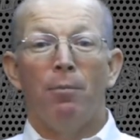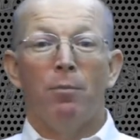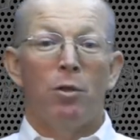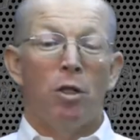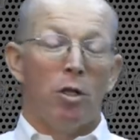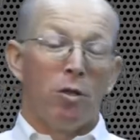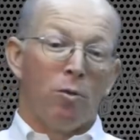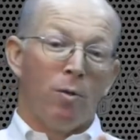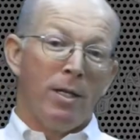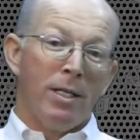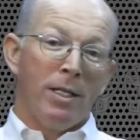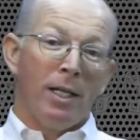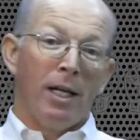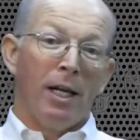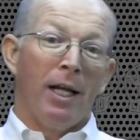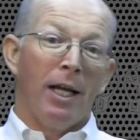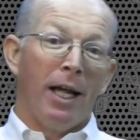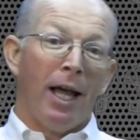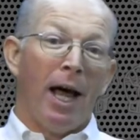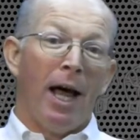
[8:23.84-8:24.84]
Just
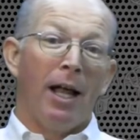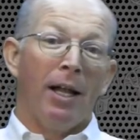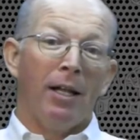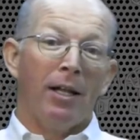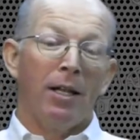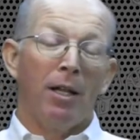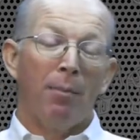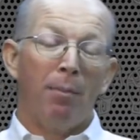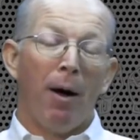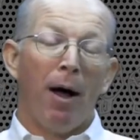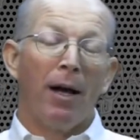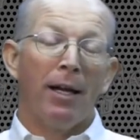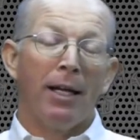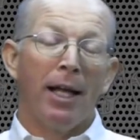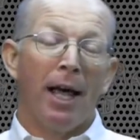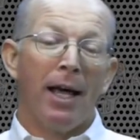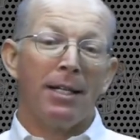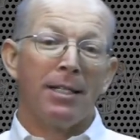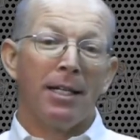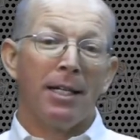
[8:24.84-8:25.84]
recently got the
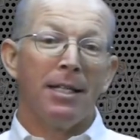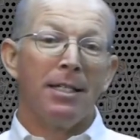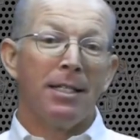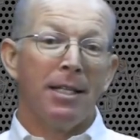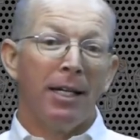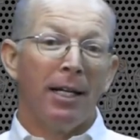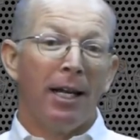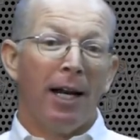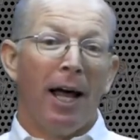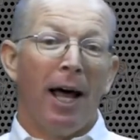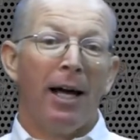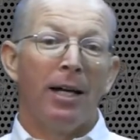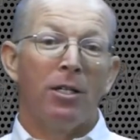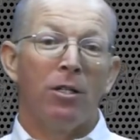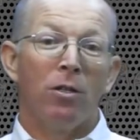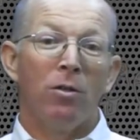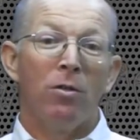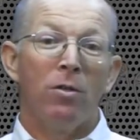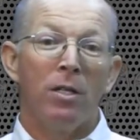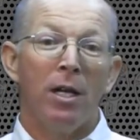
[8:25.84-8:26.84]
podcast listed in
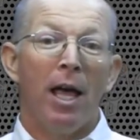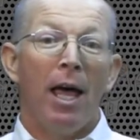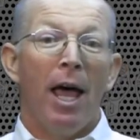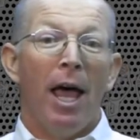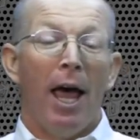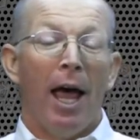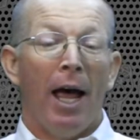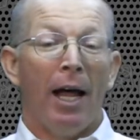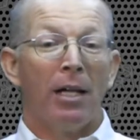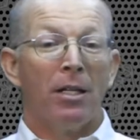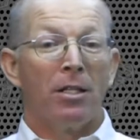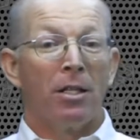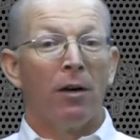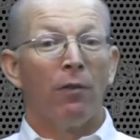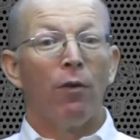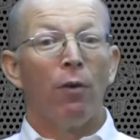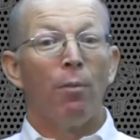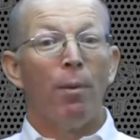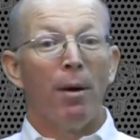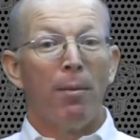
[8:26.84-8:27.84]
iTunes, and
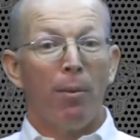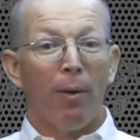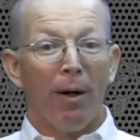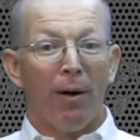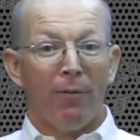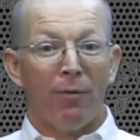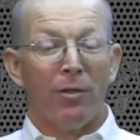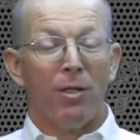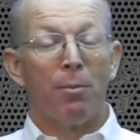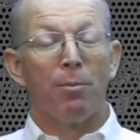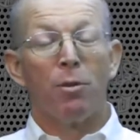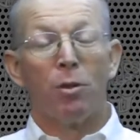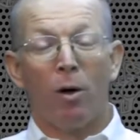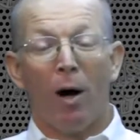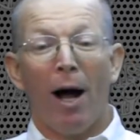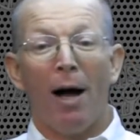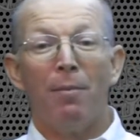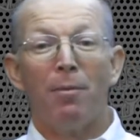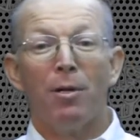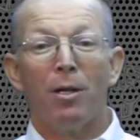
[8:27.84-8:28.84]
several people have
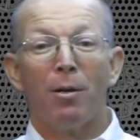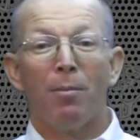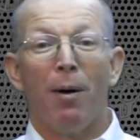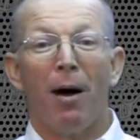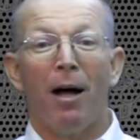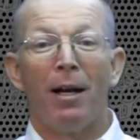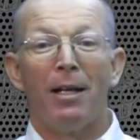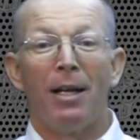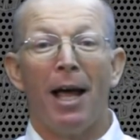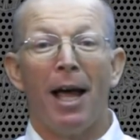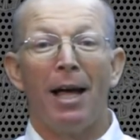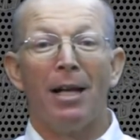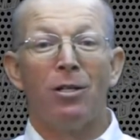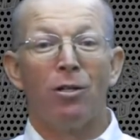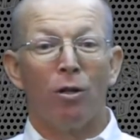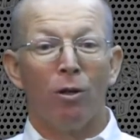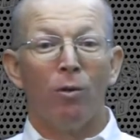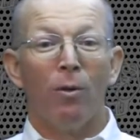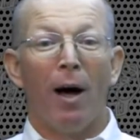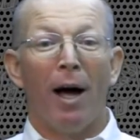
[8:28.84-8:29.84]
subscribed to the
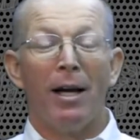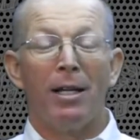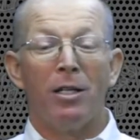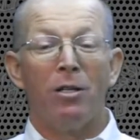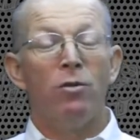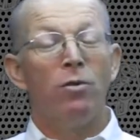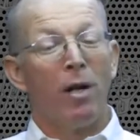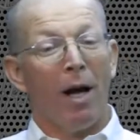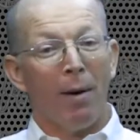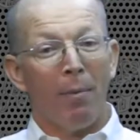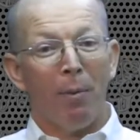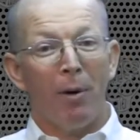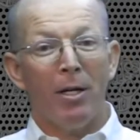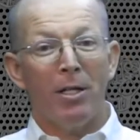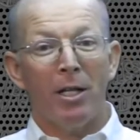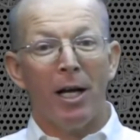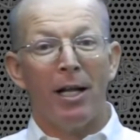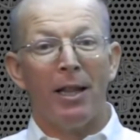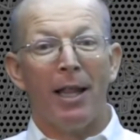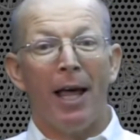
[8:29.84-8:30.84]
podcast through iTunes. I
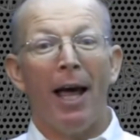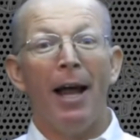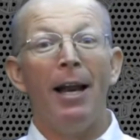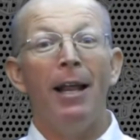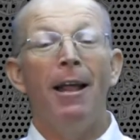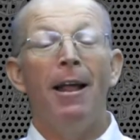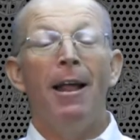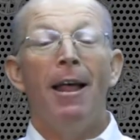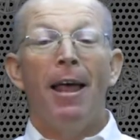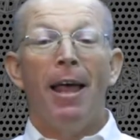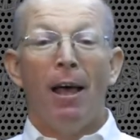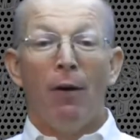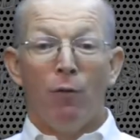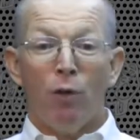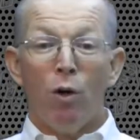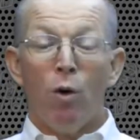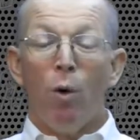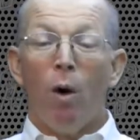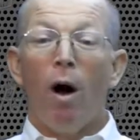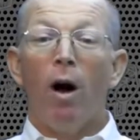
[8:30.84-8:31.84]
appreciate that. If
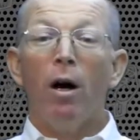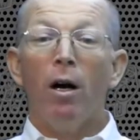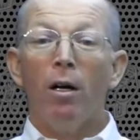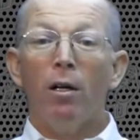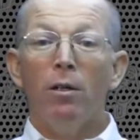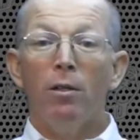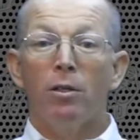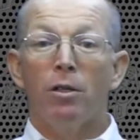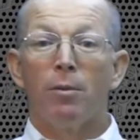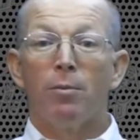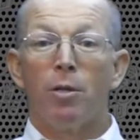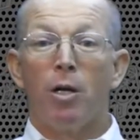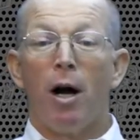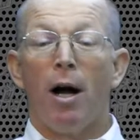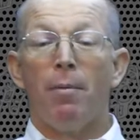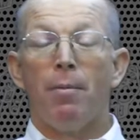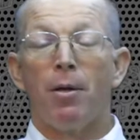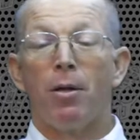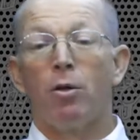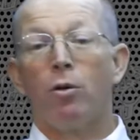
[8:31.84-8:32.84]
you are
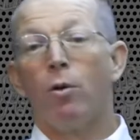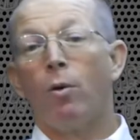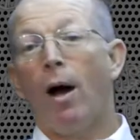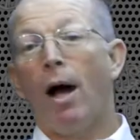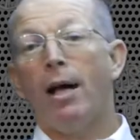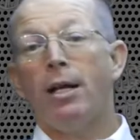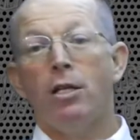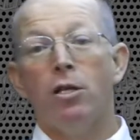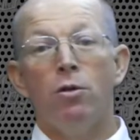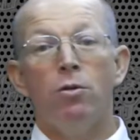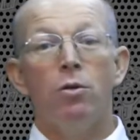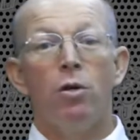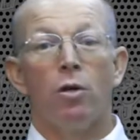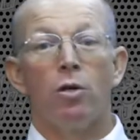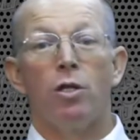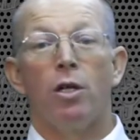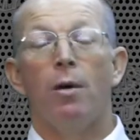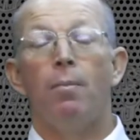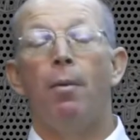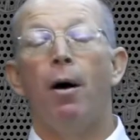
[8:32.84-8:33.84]
subscribing through iTunes or
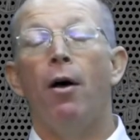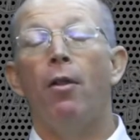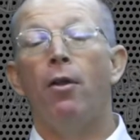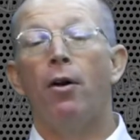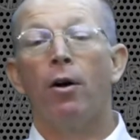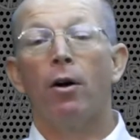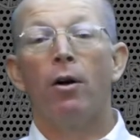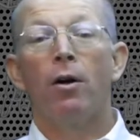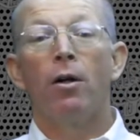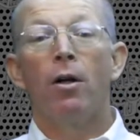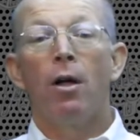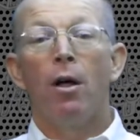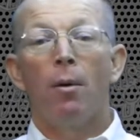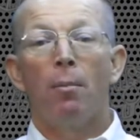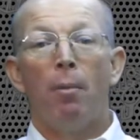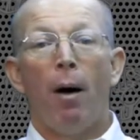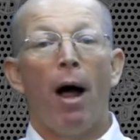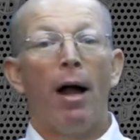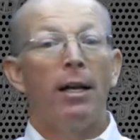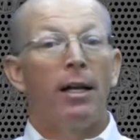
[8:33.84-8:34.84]
some other
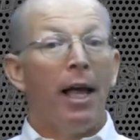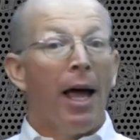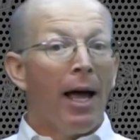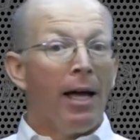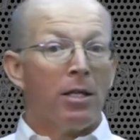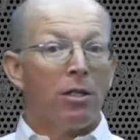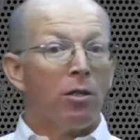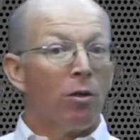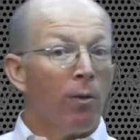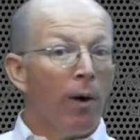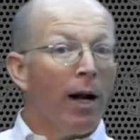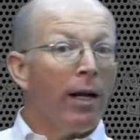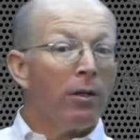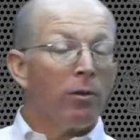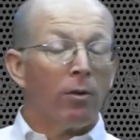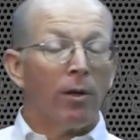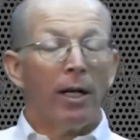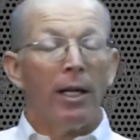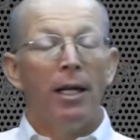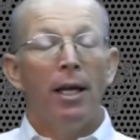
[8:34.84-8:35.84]
podcast
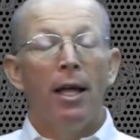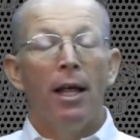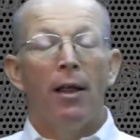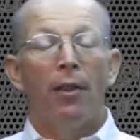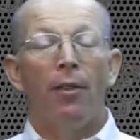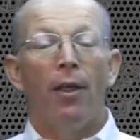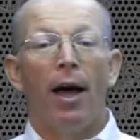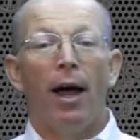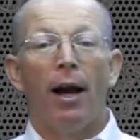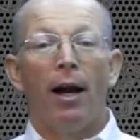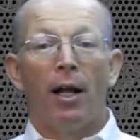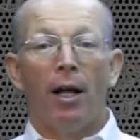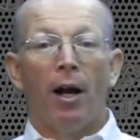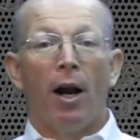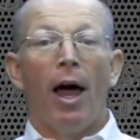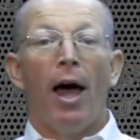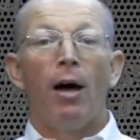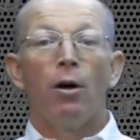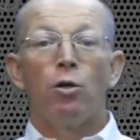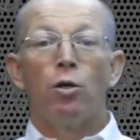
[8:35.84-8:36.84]
directory that
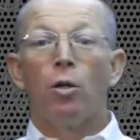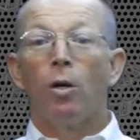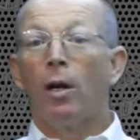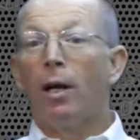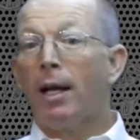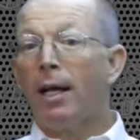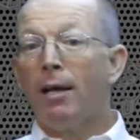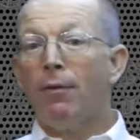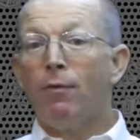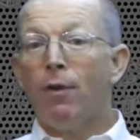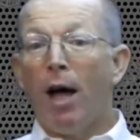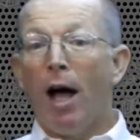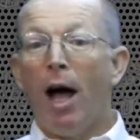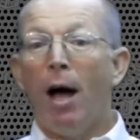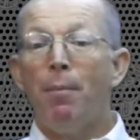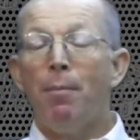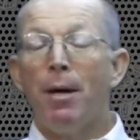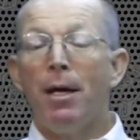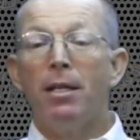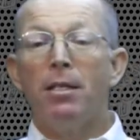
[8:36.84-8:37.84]
allows you to leave
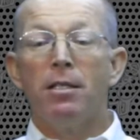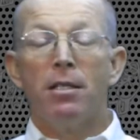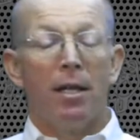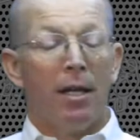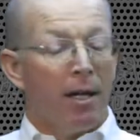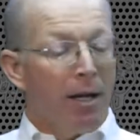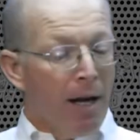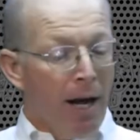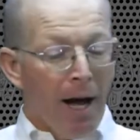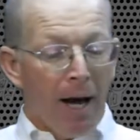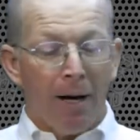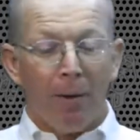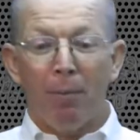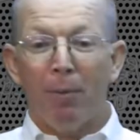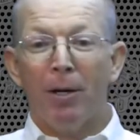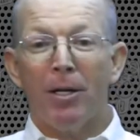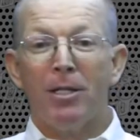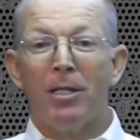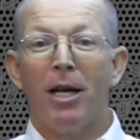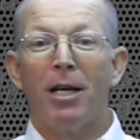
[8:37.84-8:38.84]
comments, then I'd
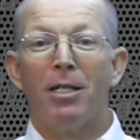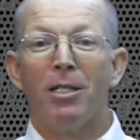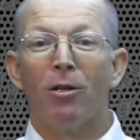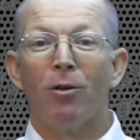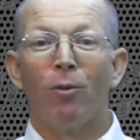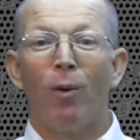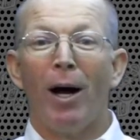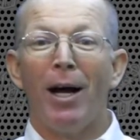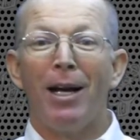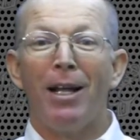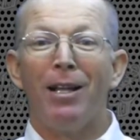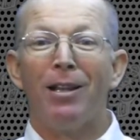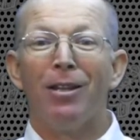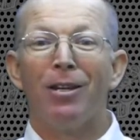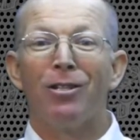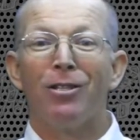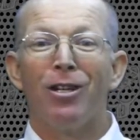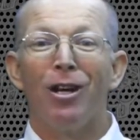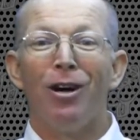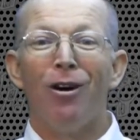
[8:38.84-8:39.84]
appreciate you rating
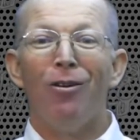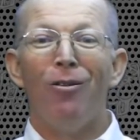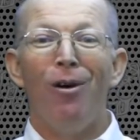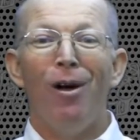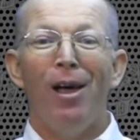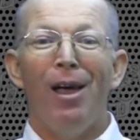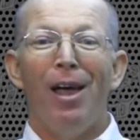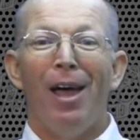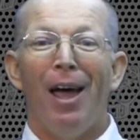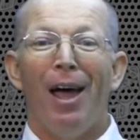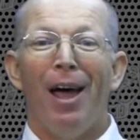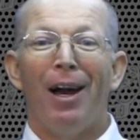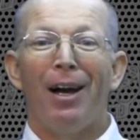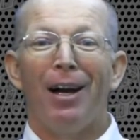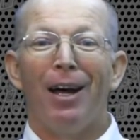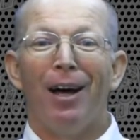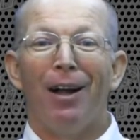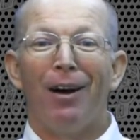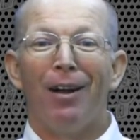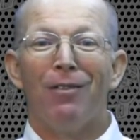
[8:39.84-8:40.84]
the show and
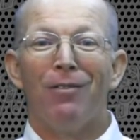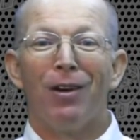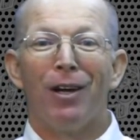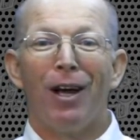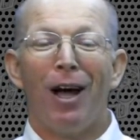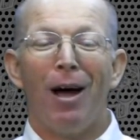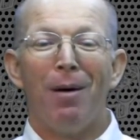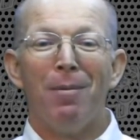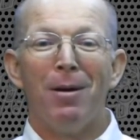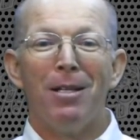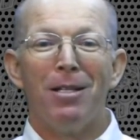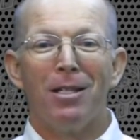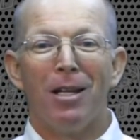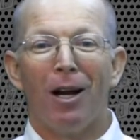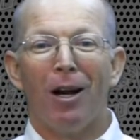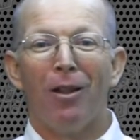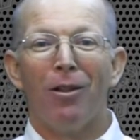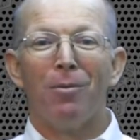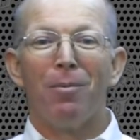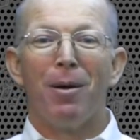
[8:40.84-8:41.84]
leaving comments.
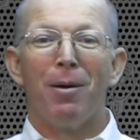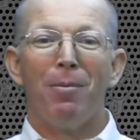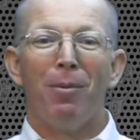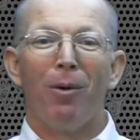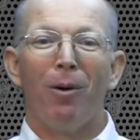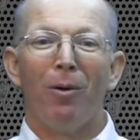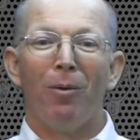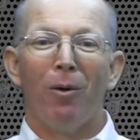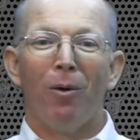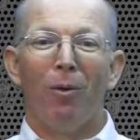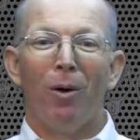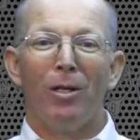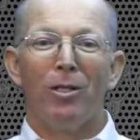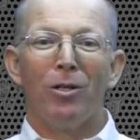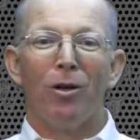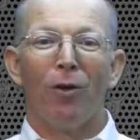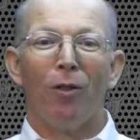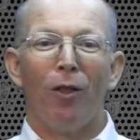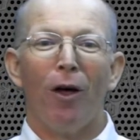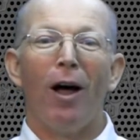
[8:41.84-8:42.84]
Tell other people what
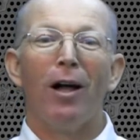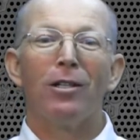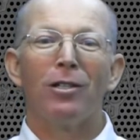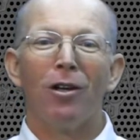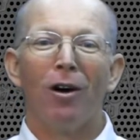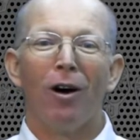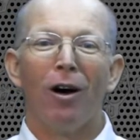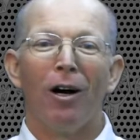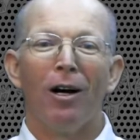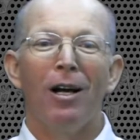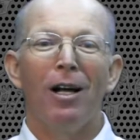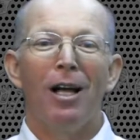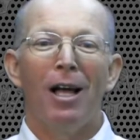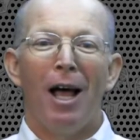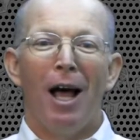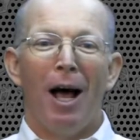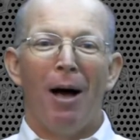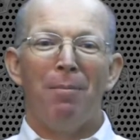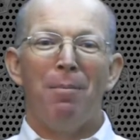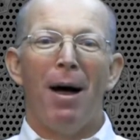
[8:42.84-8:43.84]
your thoughts are
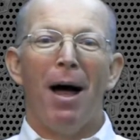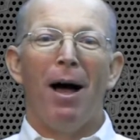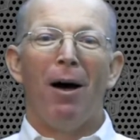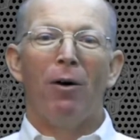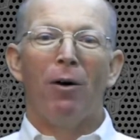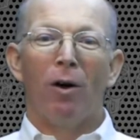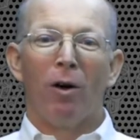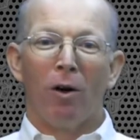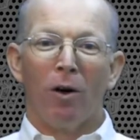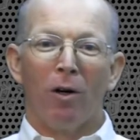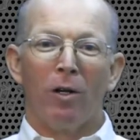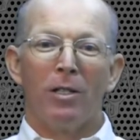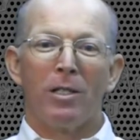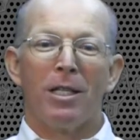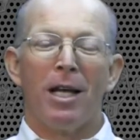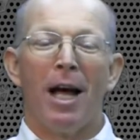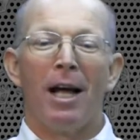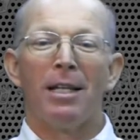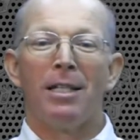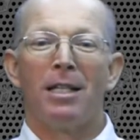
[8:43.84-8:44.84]
about
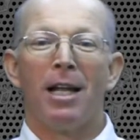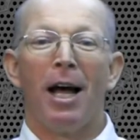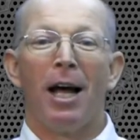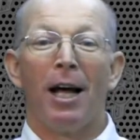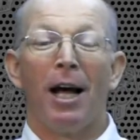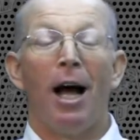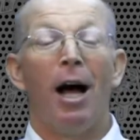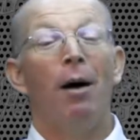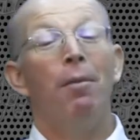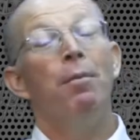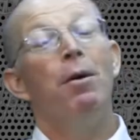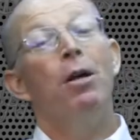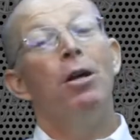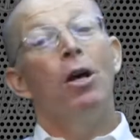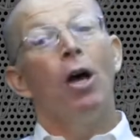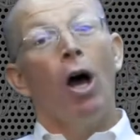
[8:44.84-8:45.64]
LearnSigns.com.